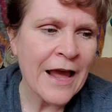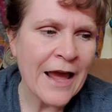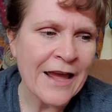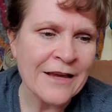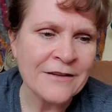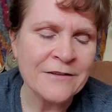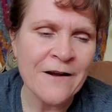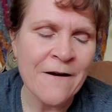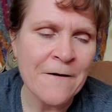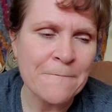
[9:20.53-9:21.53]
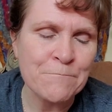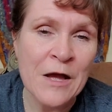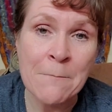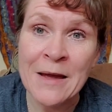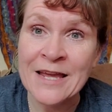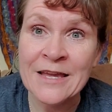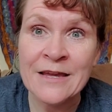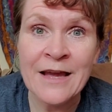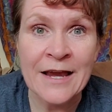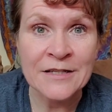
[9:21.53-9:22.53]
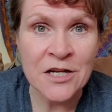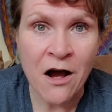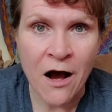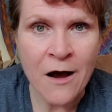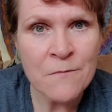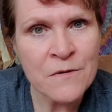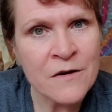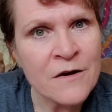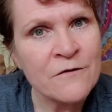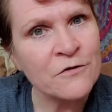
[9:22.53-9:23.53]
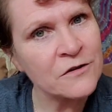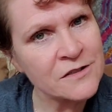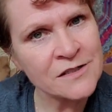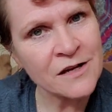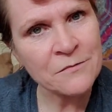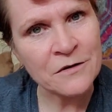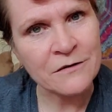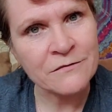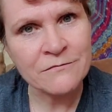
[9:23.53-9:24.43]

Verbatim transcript: in um, making a top for the summer.